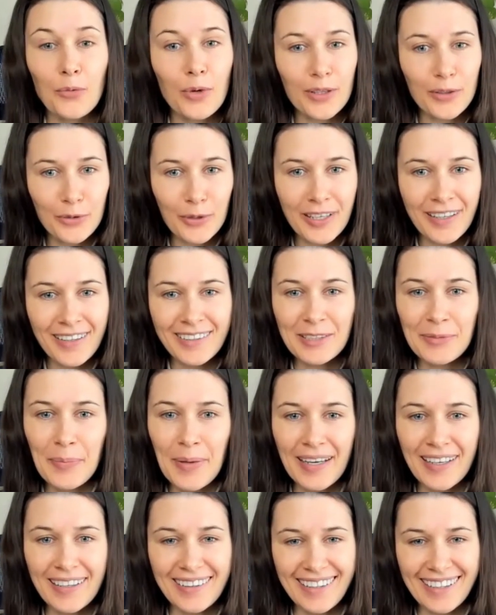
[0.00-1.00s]
what you can
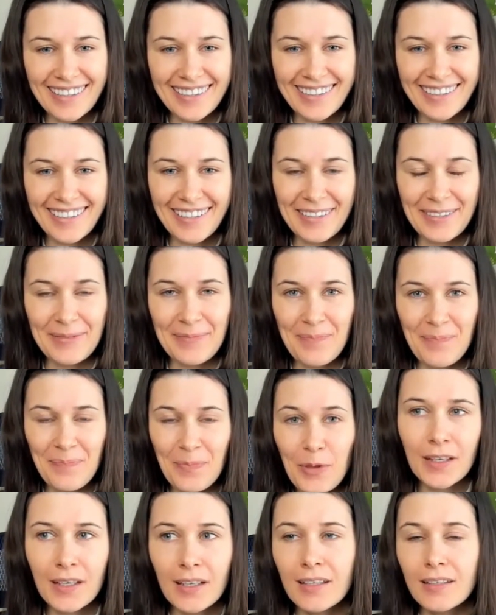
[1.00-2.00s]
expect next year.
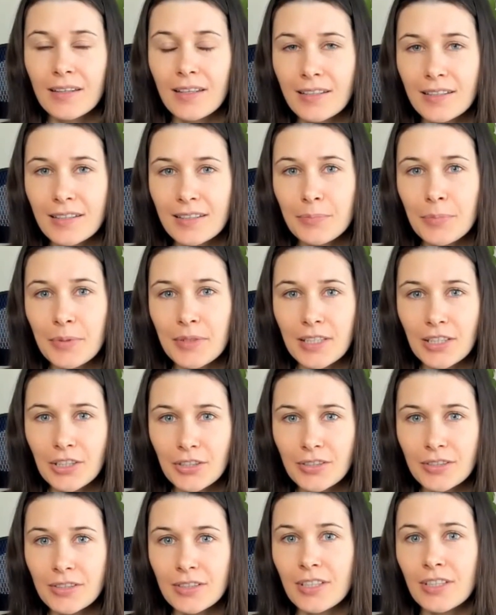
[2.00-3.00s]
This is
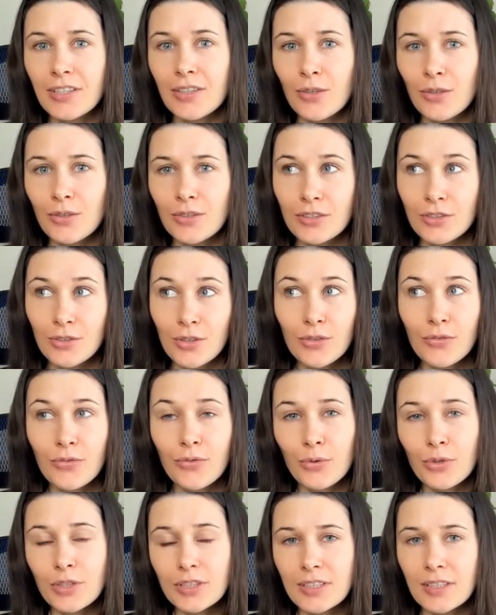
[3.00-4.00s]
predictions you not is not
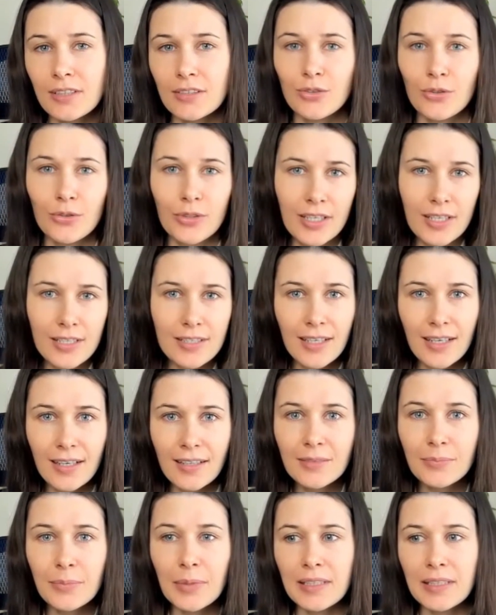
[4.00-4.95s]
for the zodiac sign,